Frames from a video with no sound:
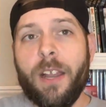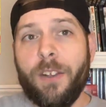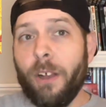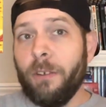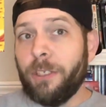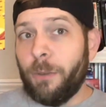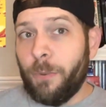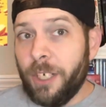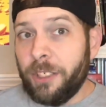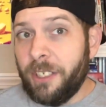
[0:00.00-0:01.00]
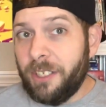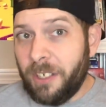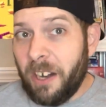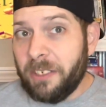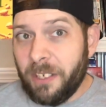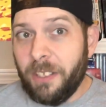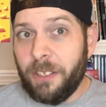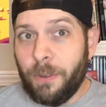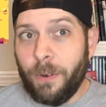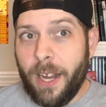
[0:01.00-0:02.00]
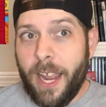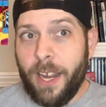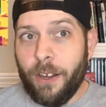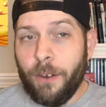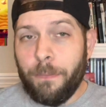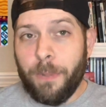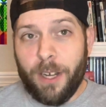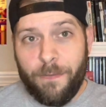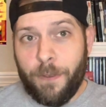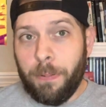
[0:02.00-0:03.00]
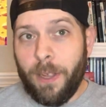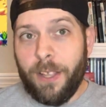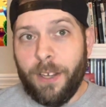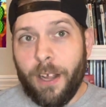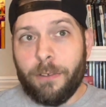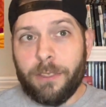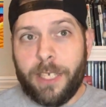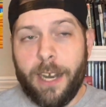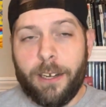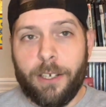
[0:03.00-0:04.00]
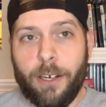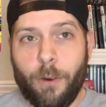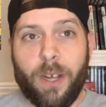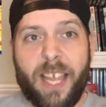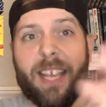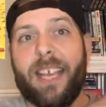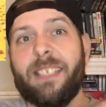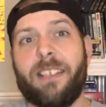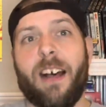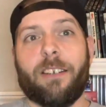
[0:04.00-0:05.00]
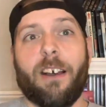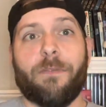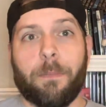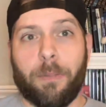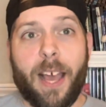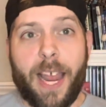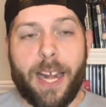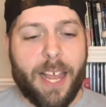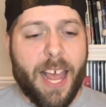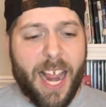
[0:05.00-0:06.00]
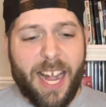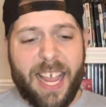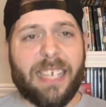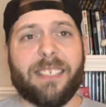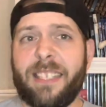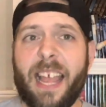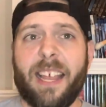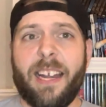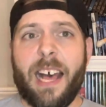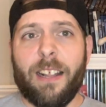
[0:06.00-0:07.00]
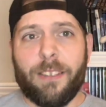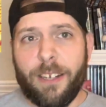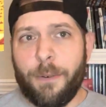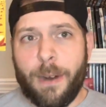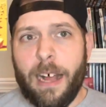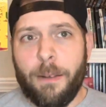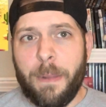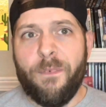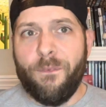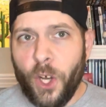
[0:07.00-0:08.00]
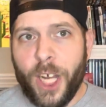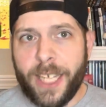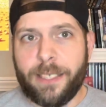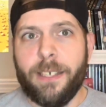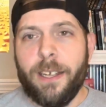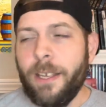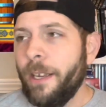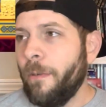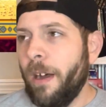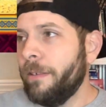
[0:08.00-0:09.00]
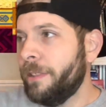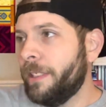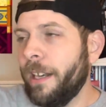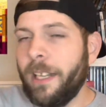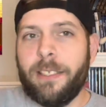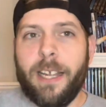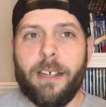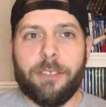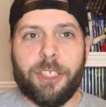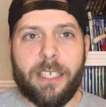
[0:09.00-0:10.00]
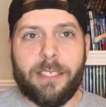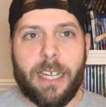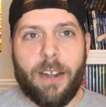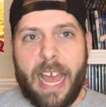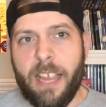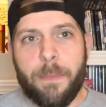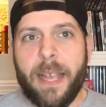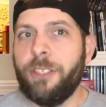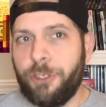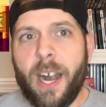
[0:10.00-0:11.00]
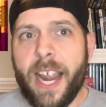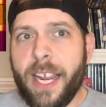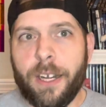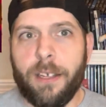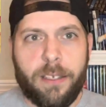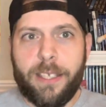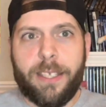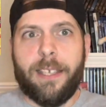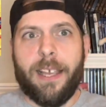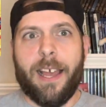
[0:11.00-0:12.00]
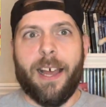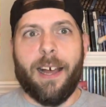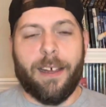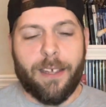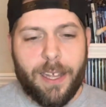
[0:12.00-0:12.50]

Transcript: Knuckles originally starts on the tornado, but if you play the Knuckles character, he gets knocked off the plane, and he has to take an alternate route by foot, while Sonic and Tails chase down Eggman's train. Yeah.